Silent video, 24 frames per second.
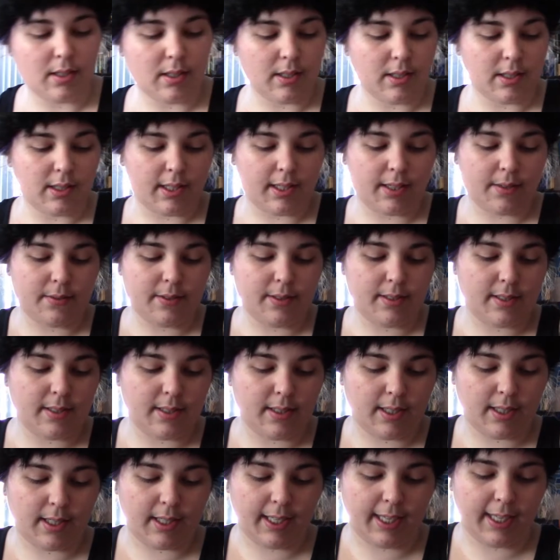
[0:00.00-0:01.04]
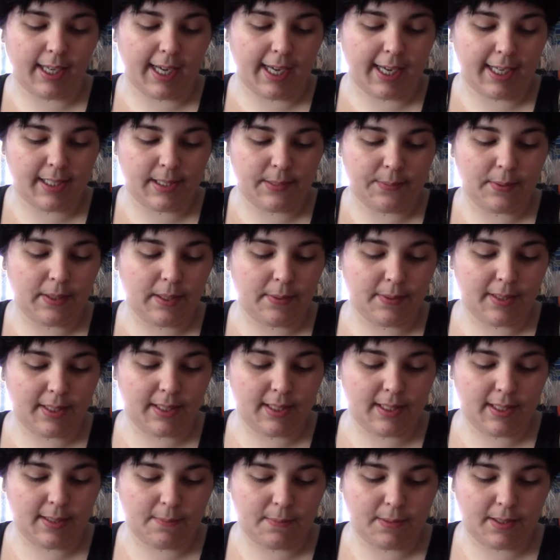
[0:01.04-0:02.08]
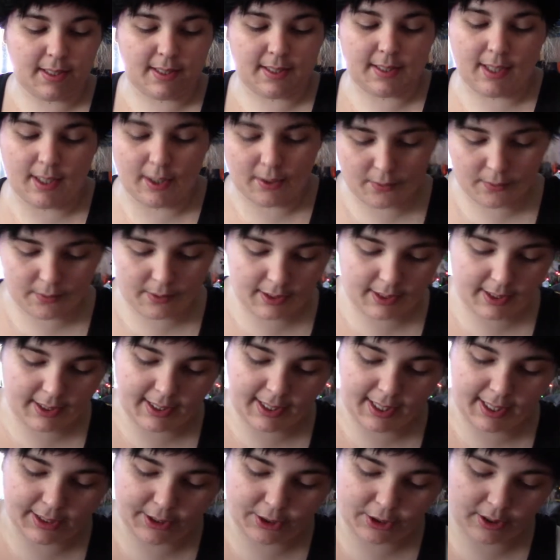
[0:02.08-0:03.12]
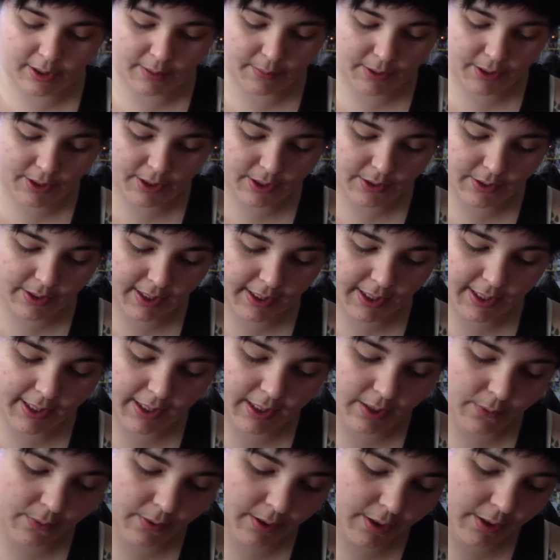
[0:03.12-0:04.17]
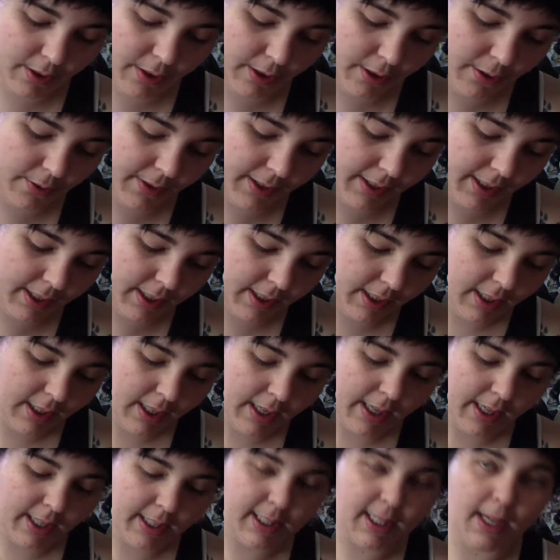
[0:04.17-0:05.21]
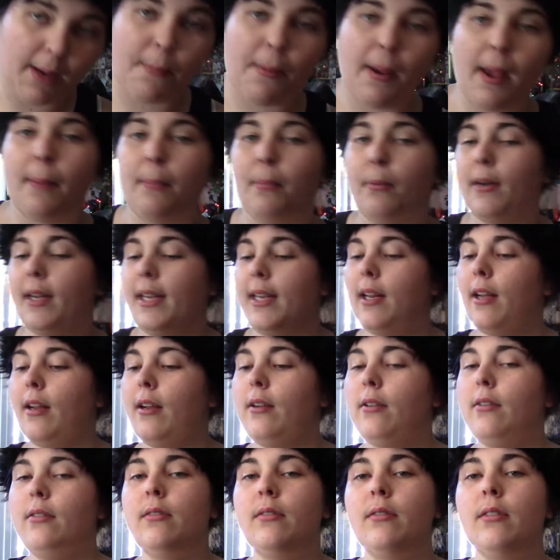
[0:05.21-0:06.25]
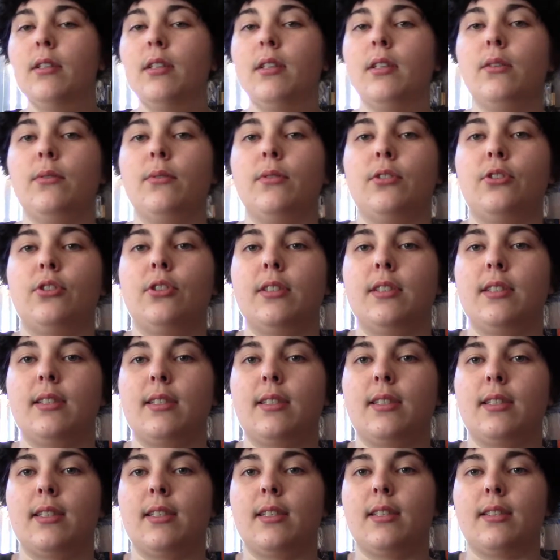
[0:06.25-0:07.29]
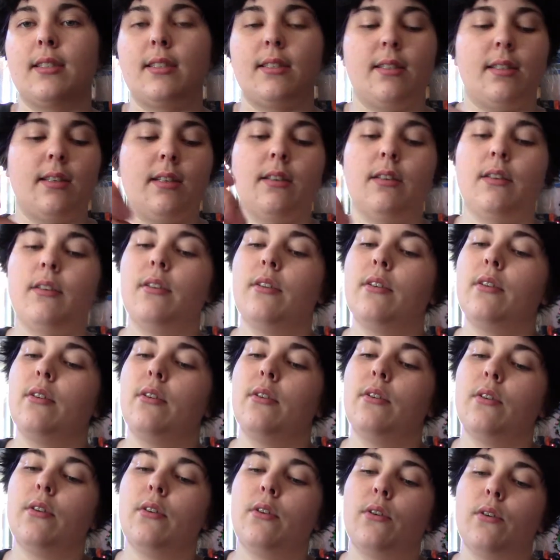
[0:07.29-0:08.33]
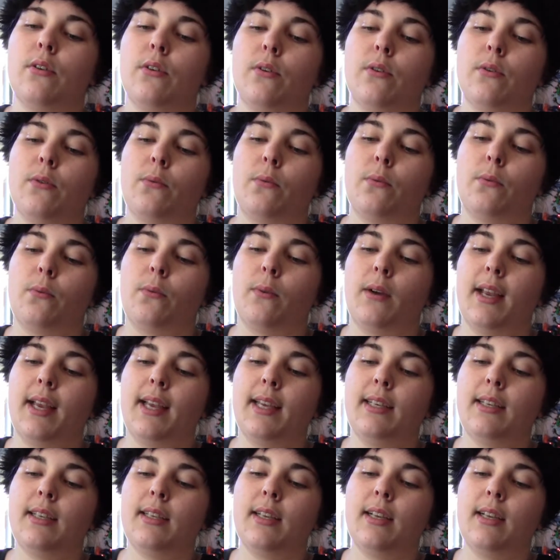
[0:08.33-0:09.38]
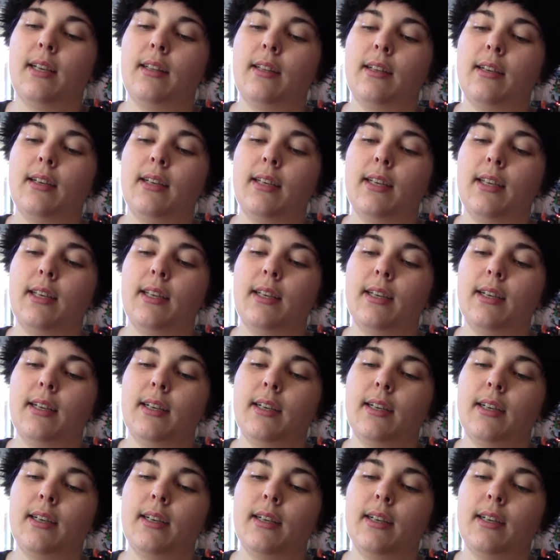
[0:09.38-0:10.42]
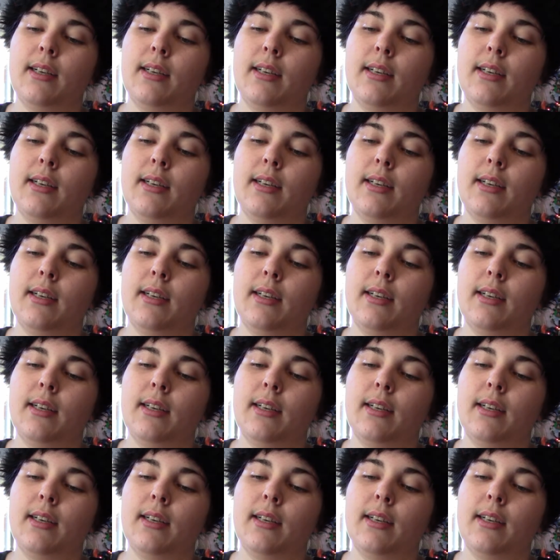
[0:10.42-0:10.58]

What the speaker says: That one's not like as pigmented, but it's got a really nice shimmer to it. And then we're going to go in to Pepperino, which is this red color here.